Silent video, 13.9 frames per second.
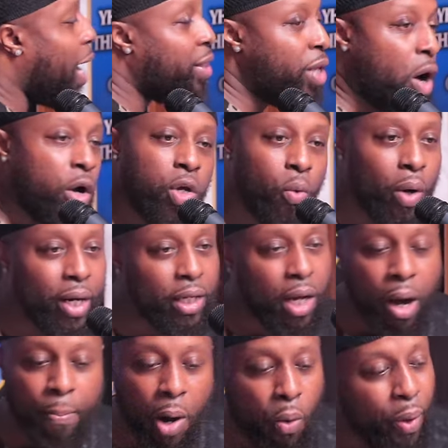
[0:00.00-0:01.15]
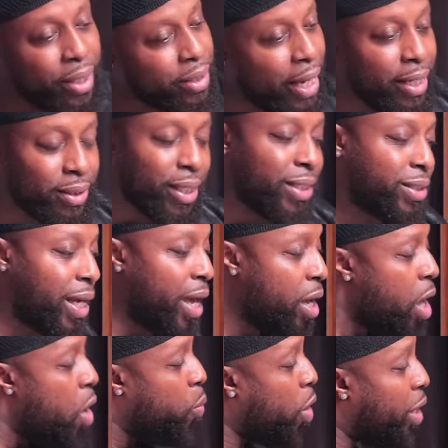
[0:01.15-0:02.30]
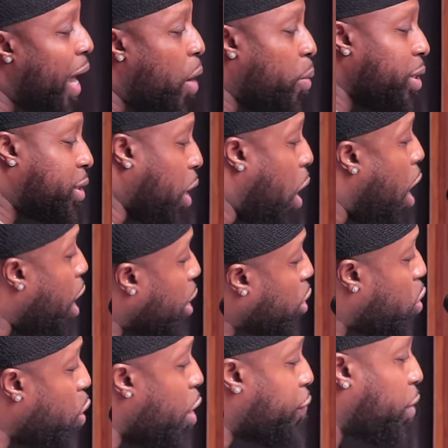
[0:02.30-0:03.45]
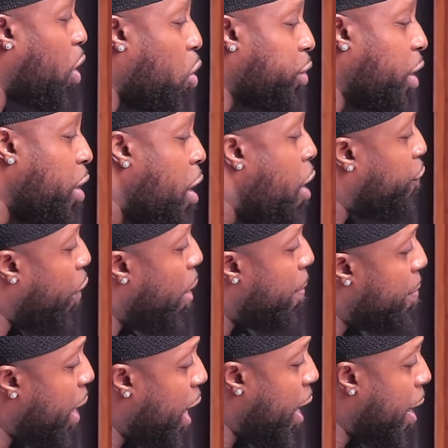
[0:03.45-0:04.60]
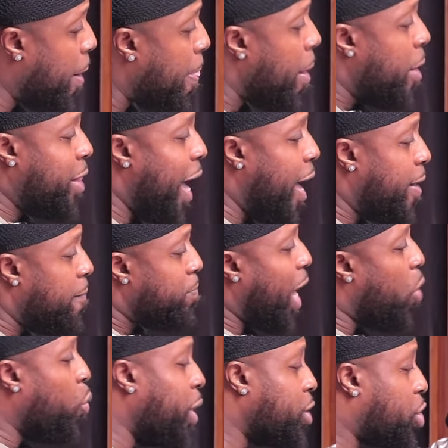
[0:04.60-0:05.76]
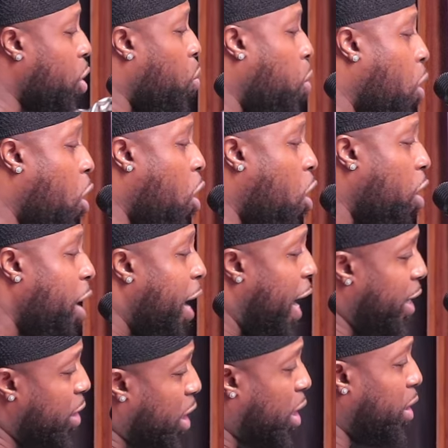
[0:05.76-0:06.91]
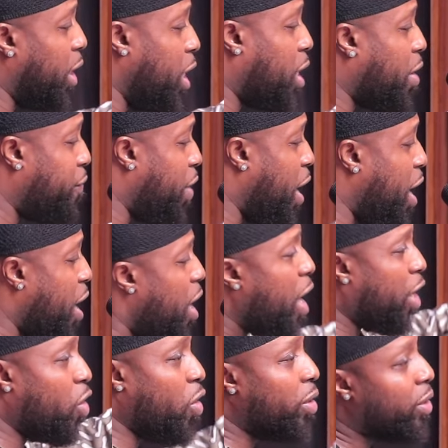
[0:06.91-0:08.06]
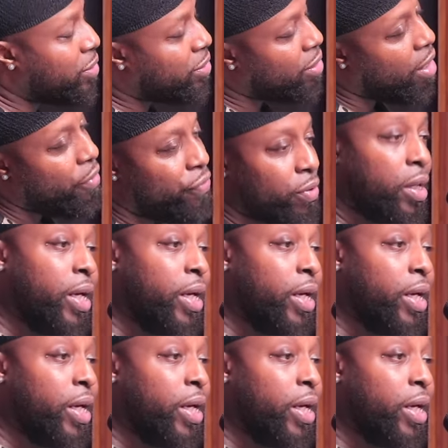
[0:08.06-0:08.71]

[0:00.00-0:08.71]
I know you want to come up with things that say, well, that was the article of clothing for a man that, that went to war and the colleague of it and all this stuff.